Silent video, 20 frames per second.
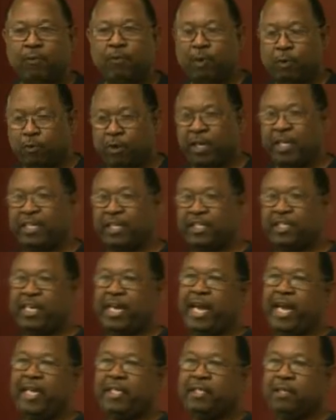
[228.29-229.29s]
we wanted to
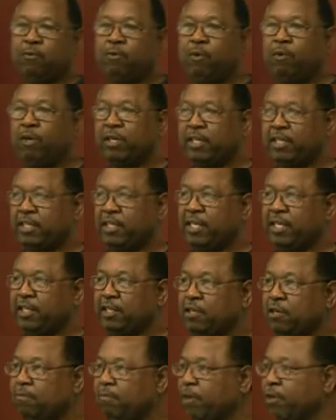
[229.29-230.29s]
change it. We wanted to see
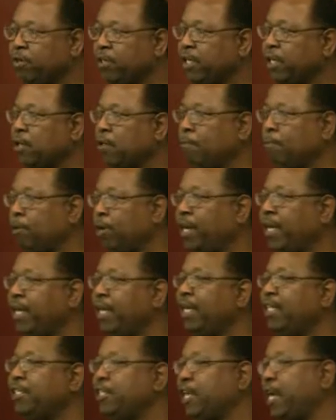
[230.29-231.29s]
this community
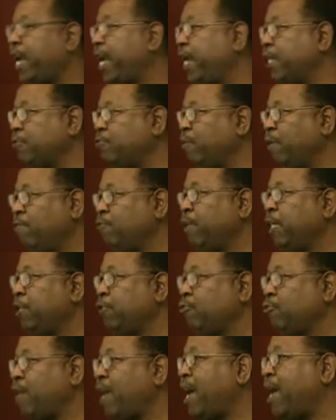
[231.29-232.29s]
completely change. We've
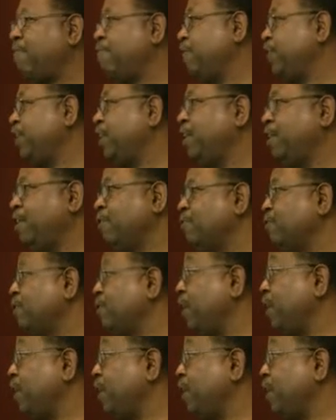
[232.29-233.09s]
been trying for years